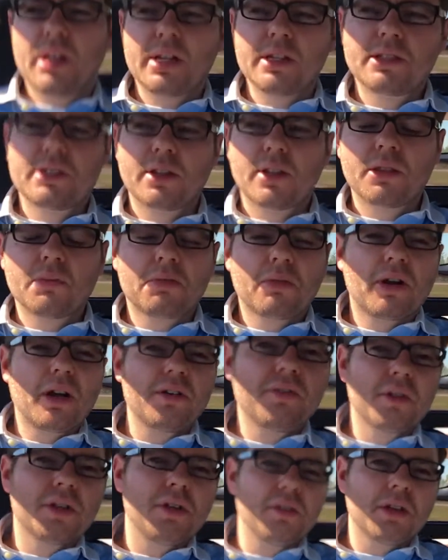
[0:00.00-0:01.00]
I said in the
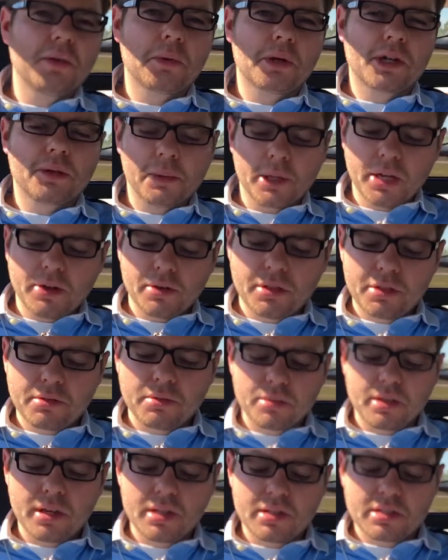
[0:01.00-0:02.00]
prior video that we're going to be going
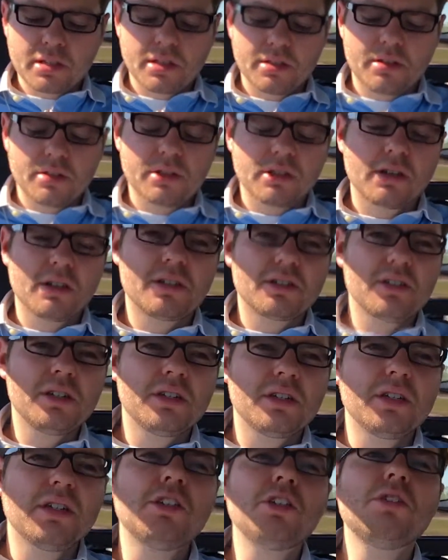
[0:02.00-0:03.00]
through this, and they're the
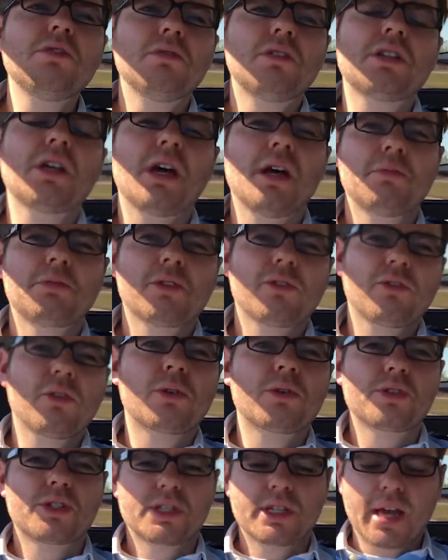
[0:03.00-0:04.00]
new types of
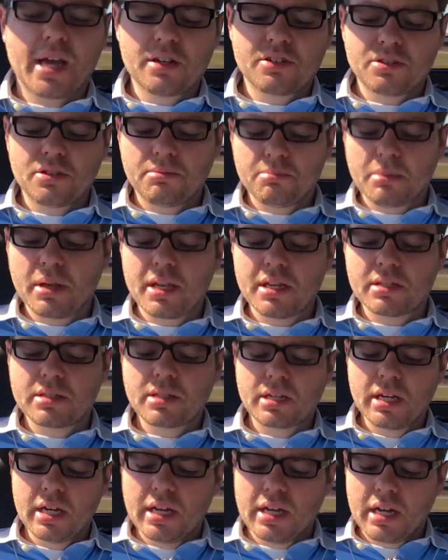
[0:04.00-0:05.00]
Florida
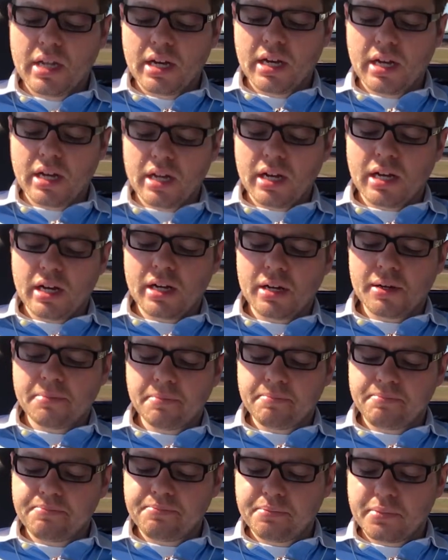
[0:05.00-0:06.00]
statute-based,
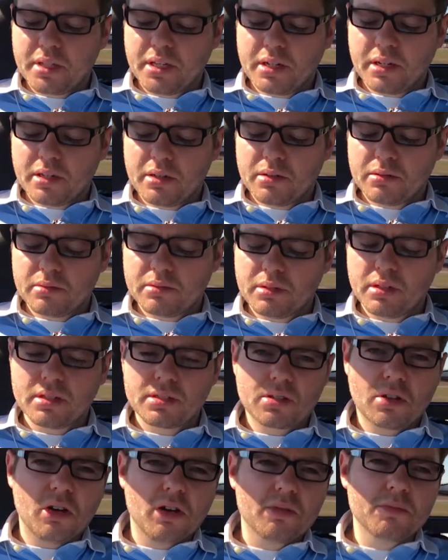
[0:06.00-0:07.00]
um, you know,
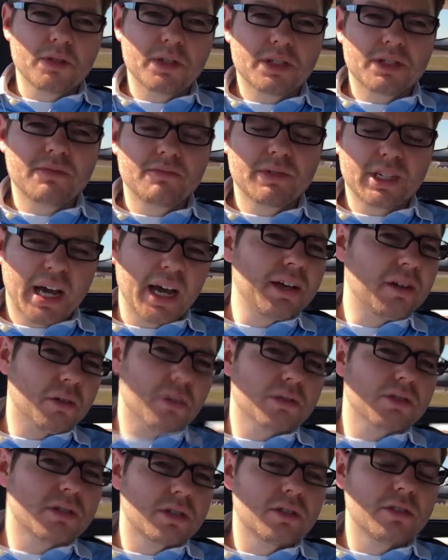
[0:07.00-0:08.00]
let's call them just
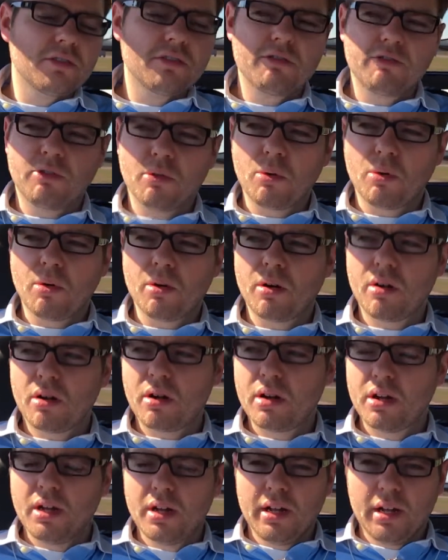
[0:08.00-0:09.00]
titles
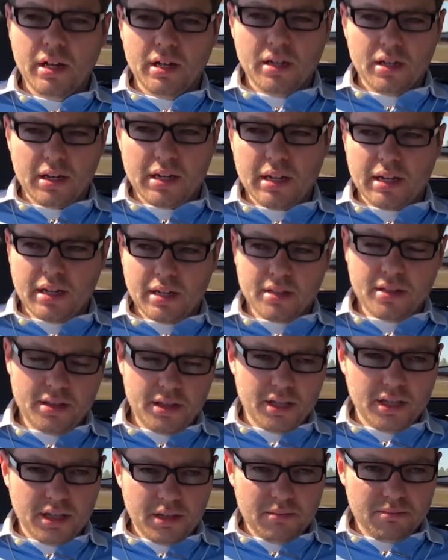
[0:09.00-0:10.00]
for uh,
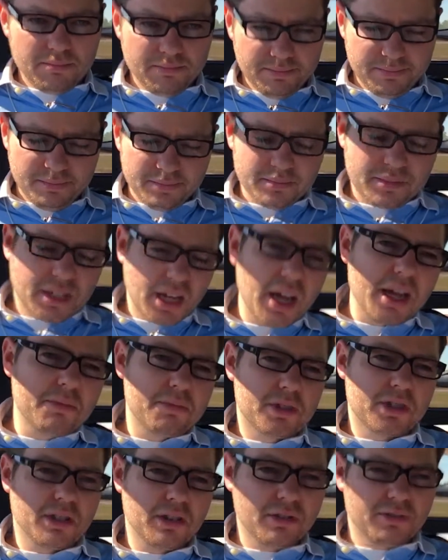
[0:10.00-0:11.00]
the
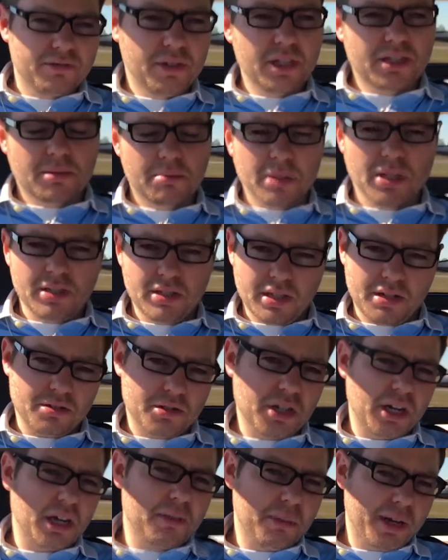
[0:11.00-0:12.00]
types of disabilities that your
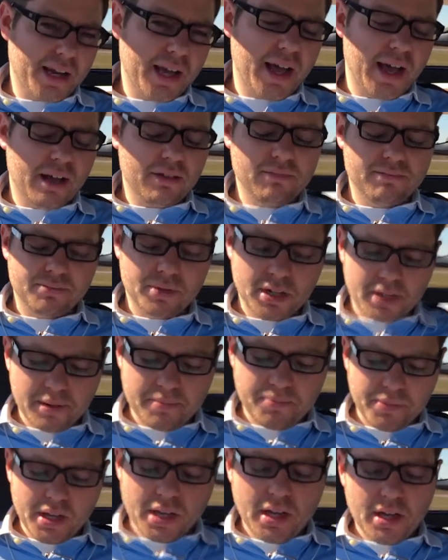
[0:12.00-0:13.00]
child might have. All
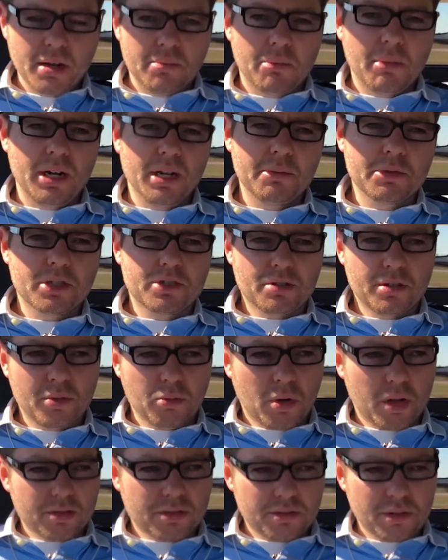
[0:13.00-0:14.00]
right. My name is Attorney
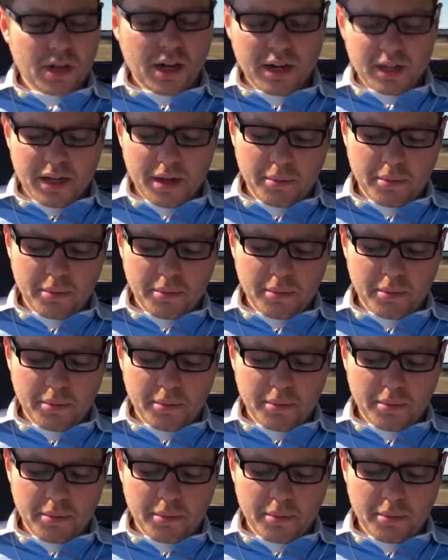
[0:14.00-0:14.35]
Walter Hnot.